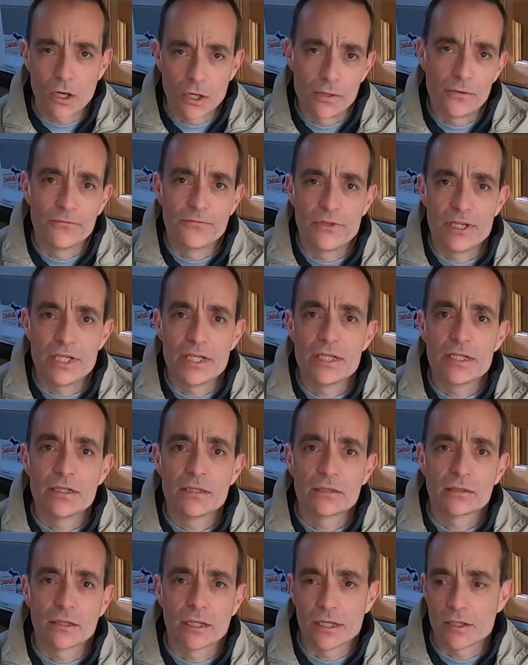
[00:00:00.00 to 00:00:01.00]

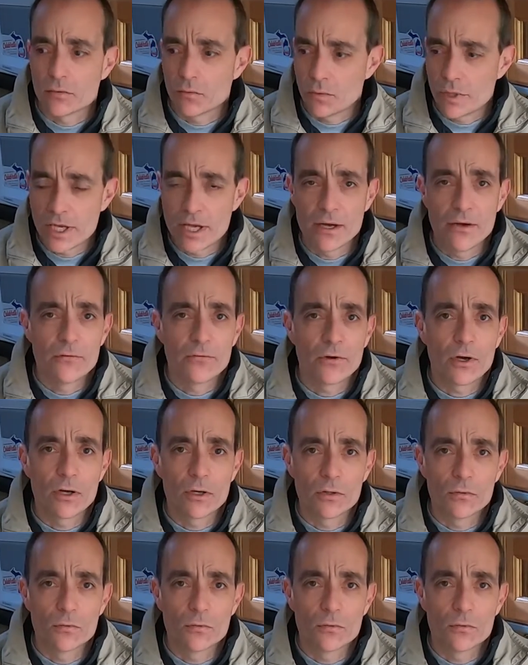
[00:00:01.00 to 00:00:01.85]
RV, like we have our